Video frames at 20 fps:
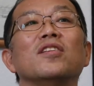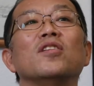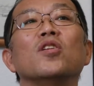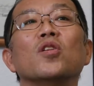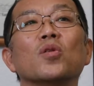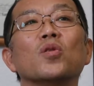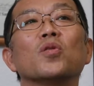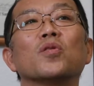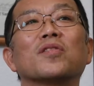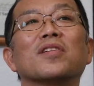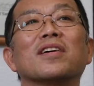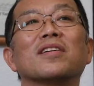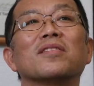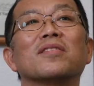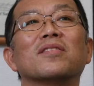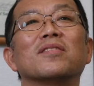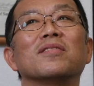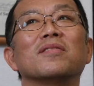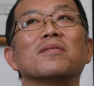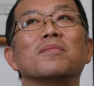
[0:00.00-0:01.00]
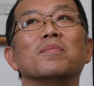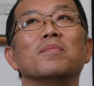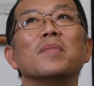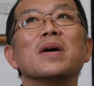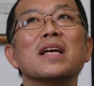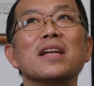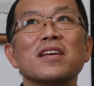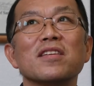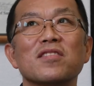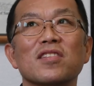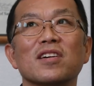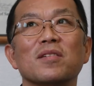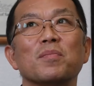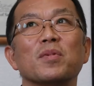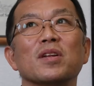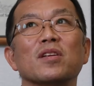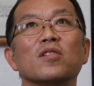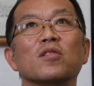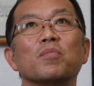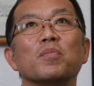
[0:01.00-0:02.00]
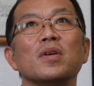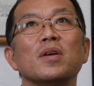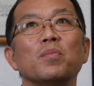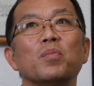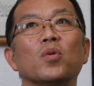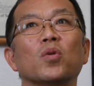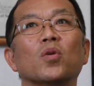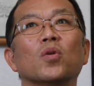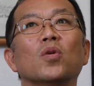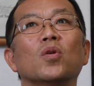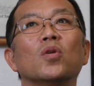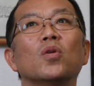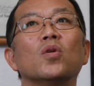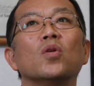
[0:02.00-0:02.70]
knew that many Japanese people